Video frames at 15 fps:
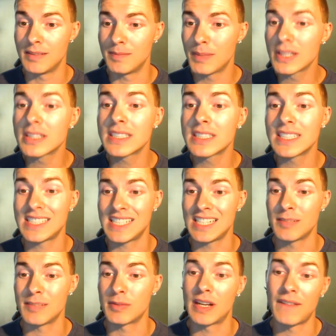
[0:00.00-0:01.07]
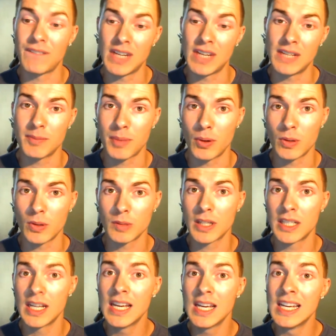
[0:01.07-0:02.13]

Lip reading: building a team around a favorite Pokemon.